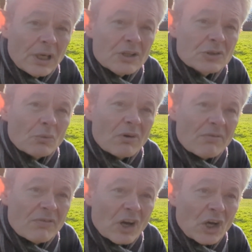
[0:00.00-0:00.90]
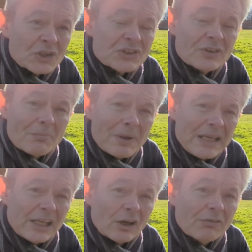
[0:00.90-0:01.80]
to reverse the
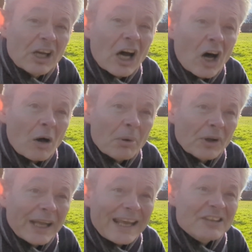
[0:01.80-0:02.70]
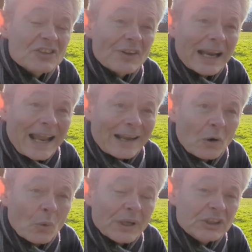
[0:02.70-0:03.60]
meaning of carbon into the
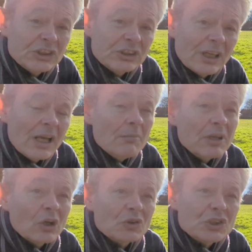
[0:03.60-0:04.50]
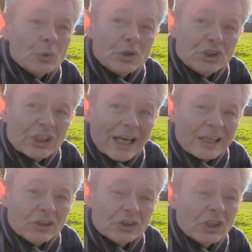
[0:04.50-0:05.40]
language, because you would
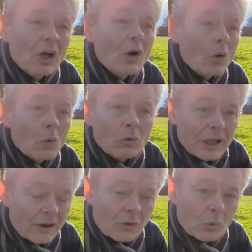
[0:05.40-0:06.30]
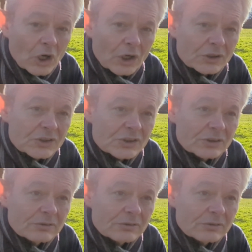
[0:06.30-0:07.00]
change all the other words.